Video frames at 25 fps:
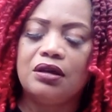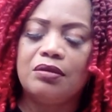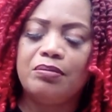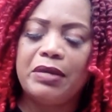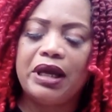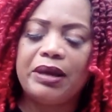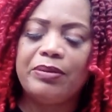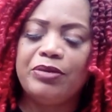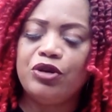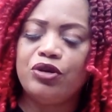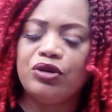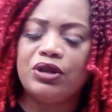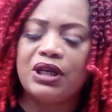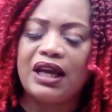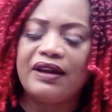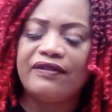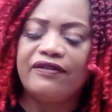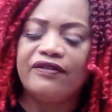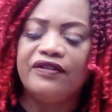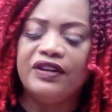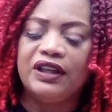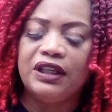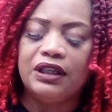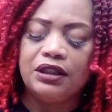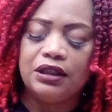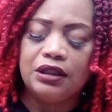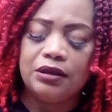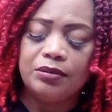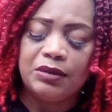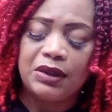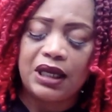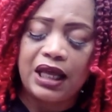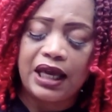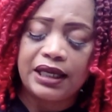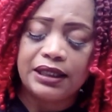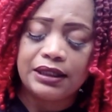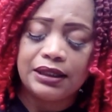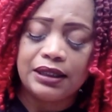Maybe you're not feeling them
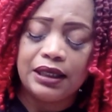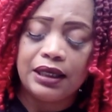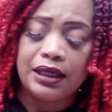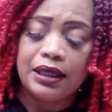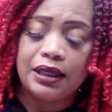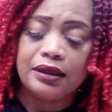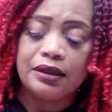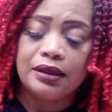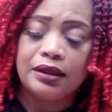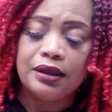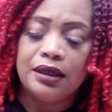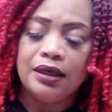like that.